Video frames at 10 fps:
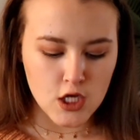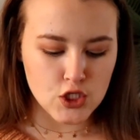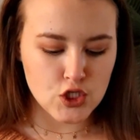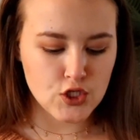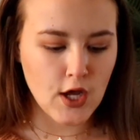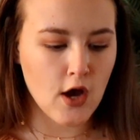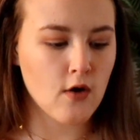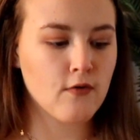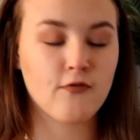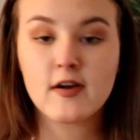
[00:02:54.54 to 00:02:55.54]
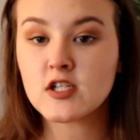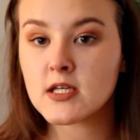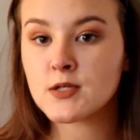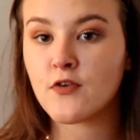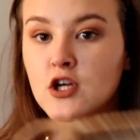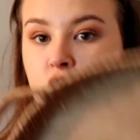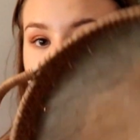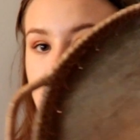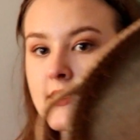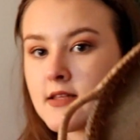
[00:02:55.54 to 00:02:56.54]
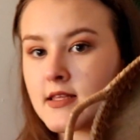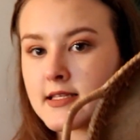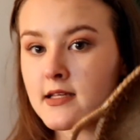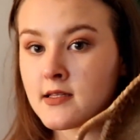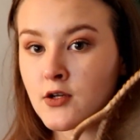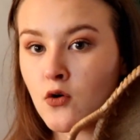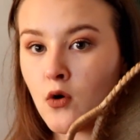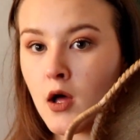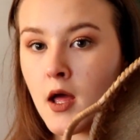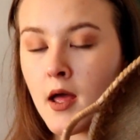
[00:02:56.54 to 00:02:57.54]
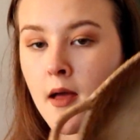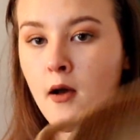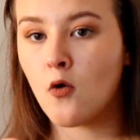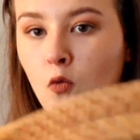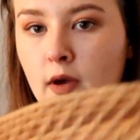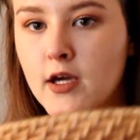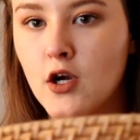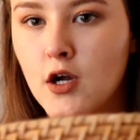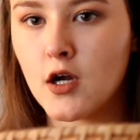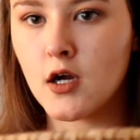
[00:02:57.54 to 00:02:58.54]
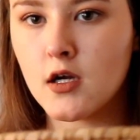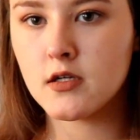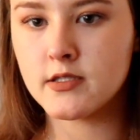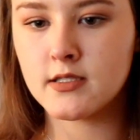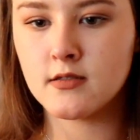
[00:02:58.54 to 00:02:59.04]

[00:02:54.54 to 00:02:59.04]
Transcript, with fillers: So first things first is this little wicker